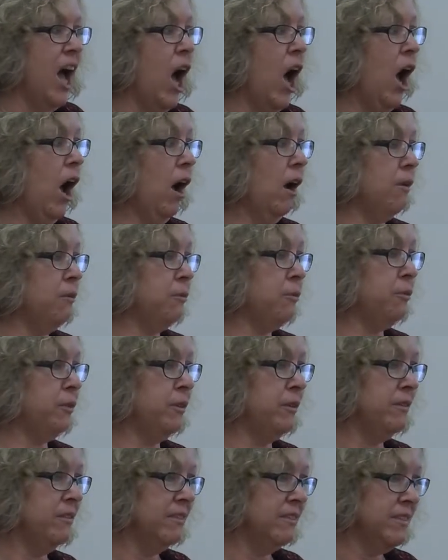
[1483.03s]
of
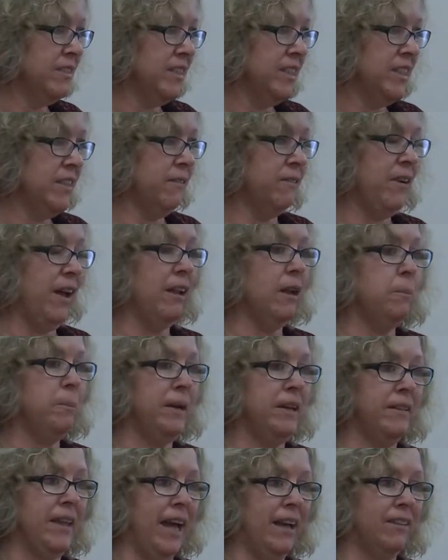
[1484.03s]

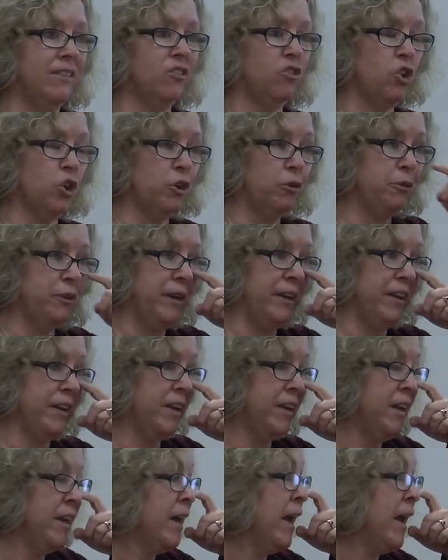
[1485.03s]
developing that servant